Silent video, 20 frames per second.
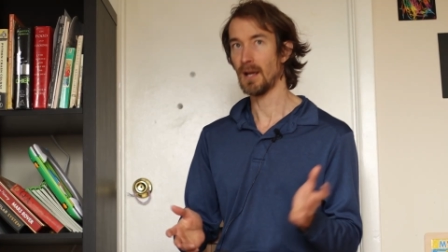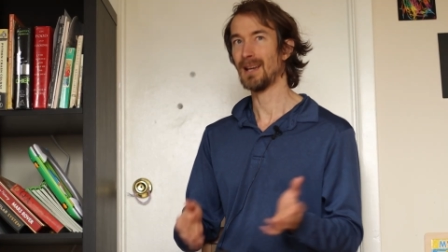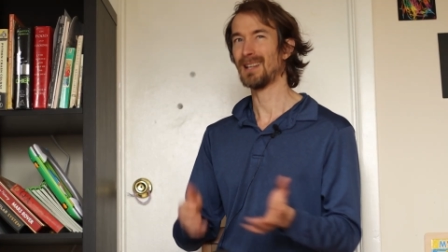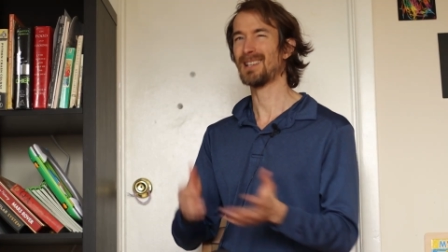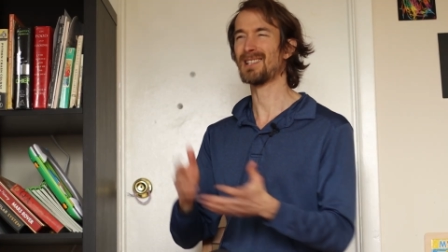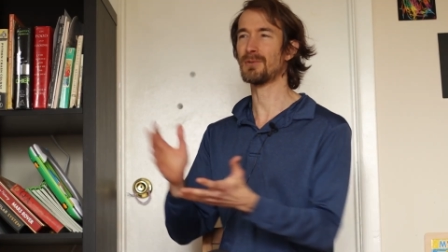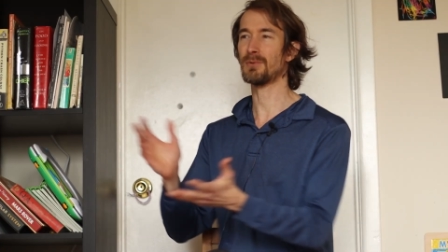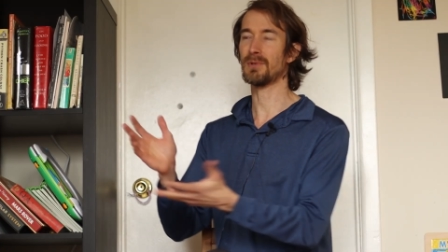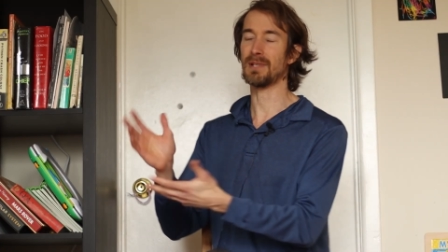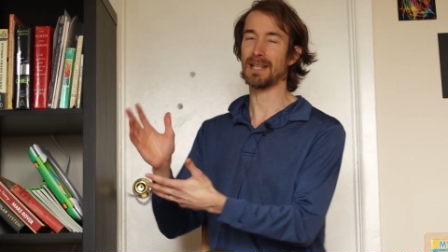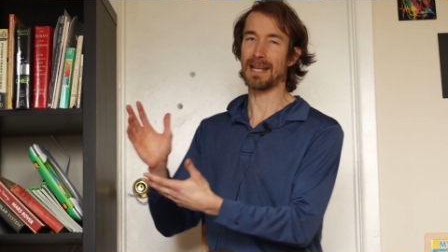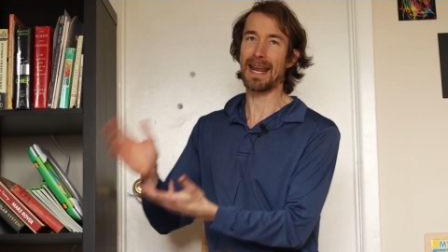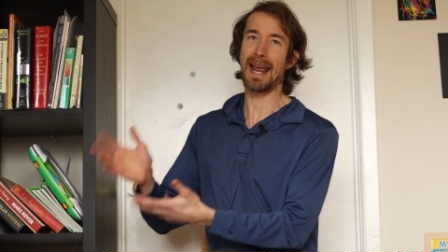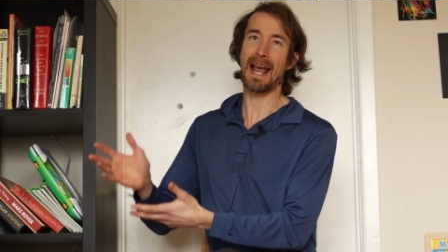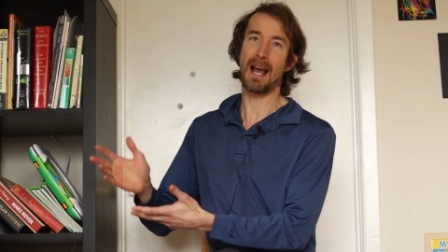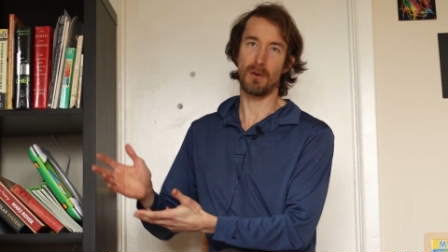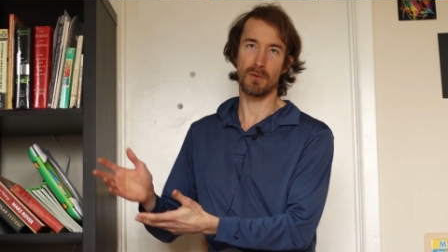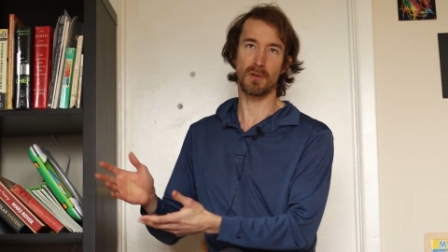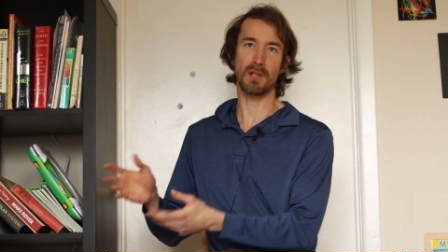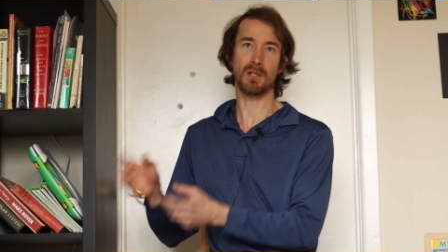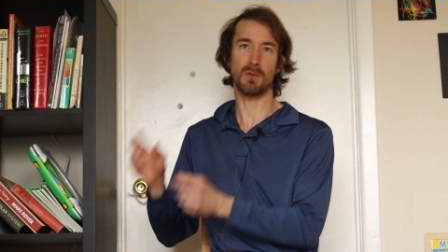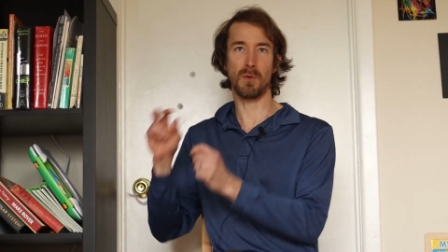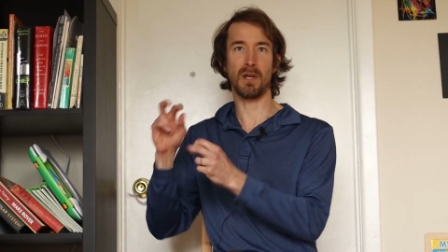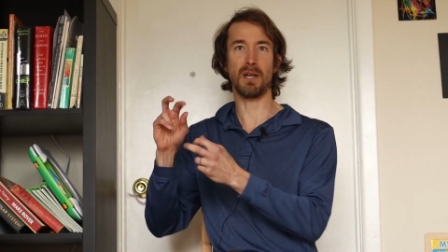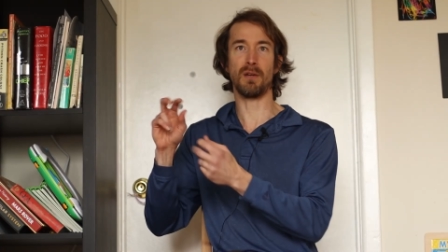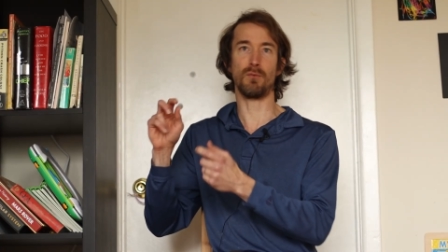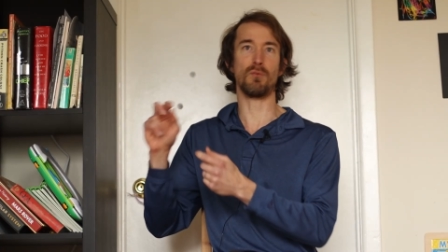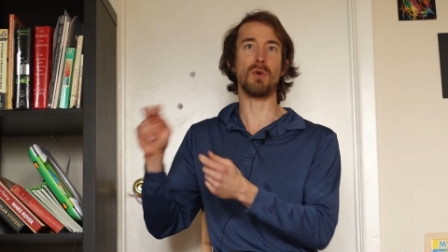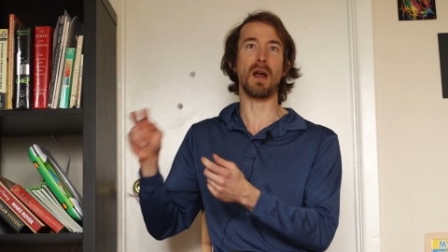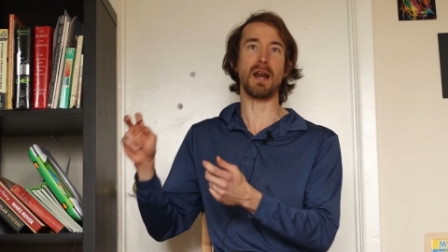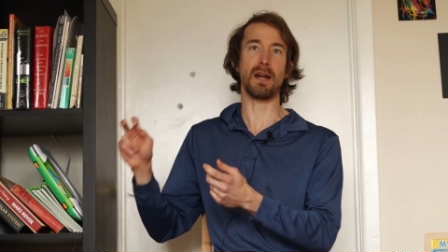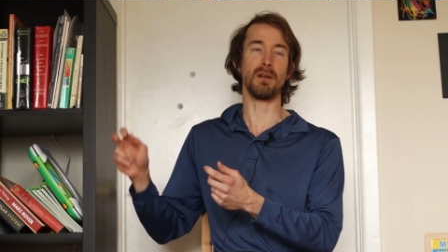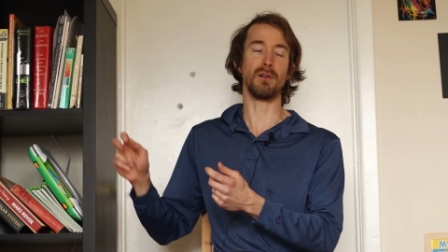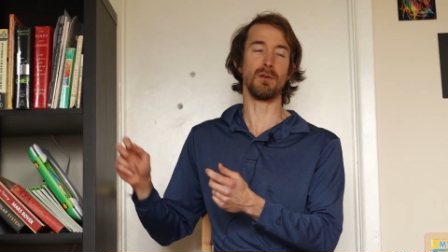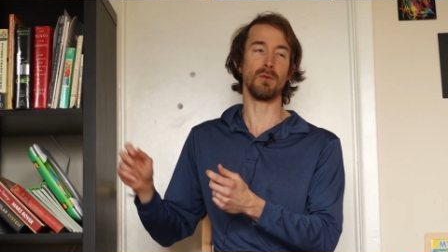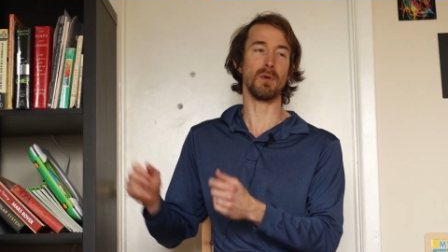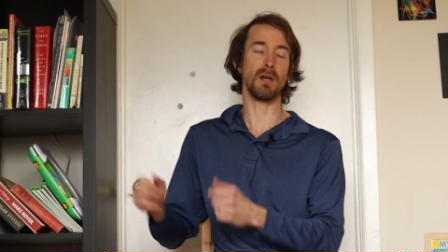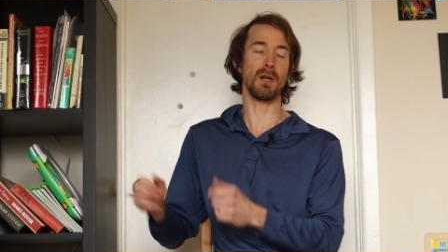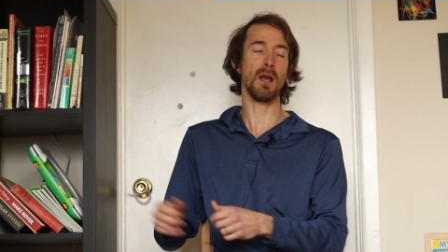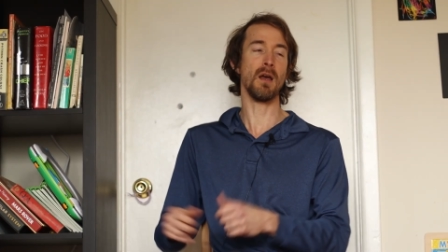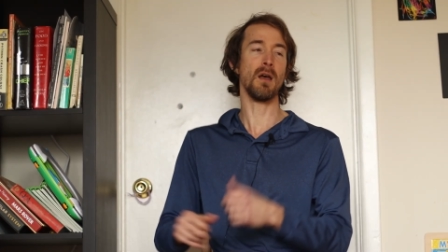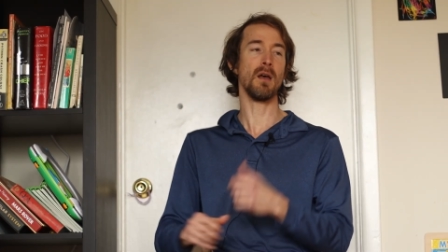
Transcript: It doesn't really count because we didn't write a new one.